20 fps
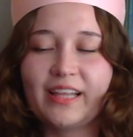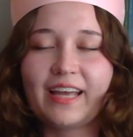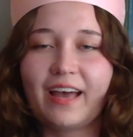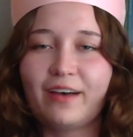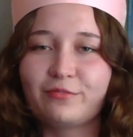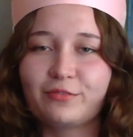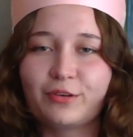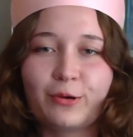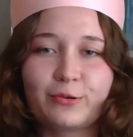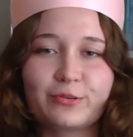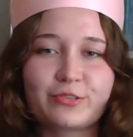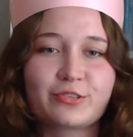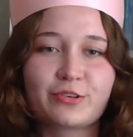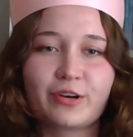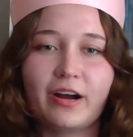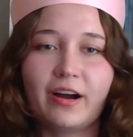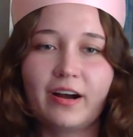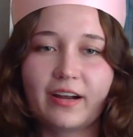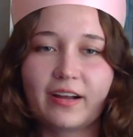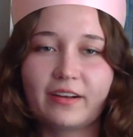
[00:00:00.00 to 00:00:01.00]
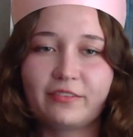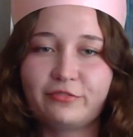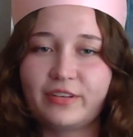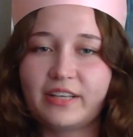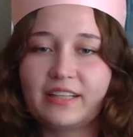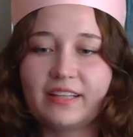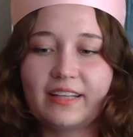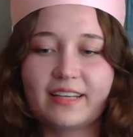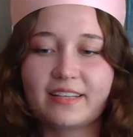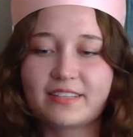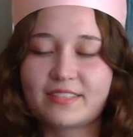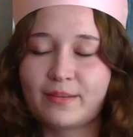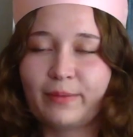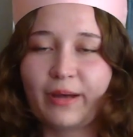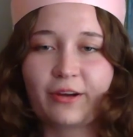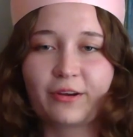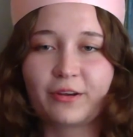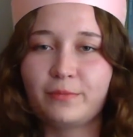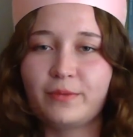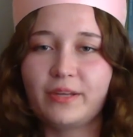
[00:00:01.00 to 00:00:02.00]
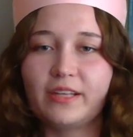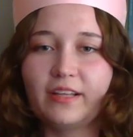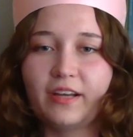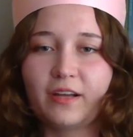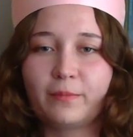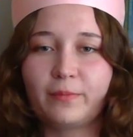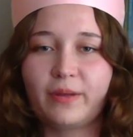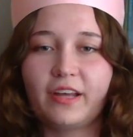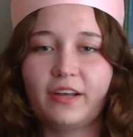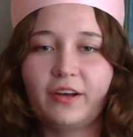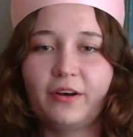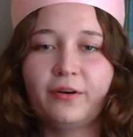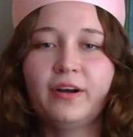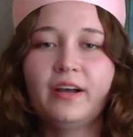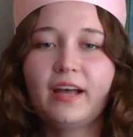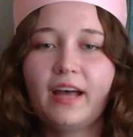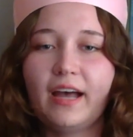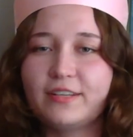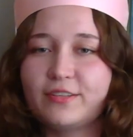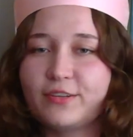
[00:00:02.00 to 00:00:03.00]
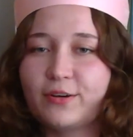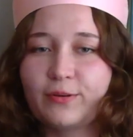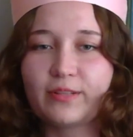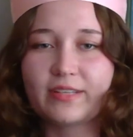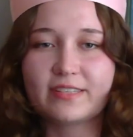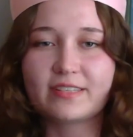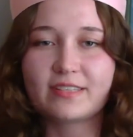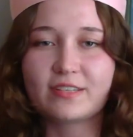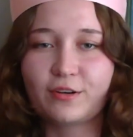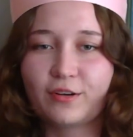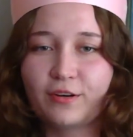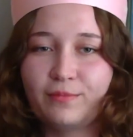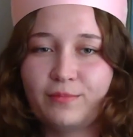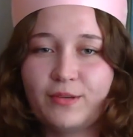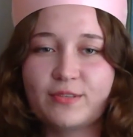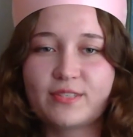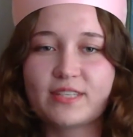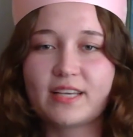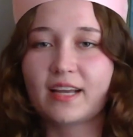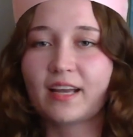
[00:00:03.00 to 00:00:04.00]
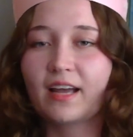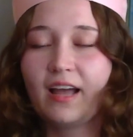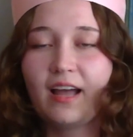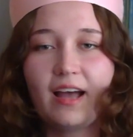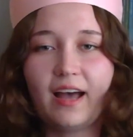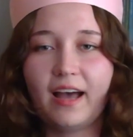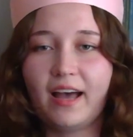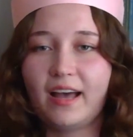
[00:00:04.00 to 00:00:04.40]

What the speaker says: really have no strong feelings about Camila Cabello. I don't listen to her music.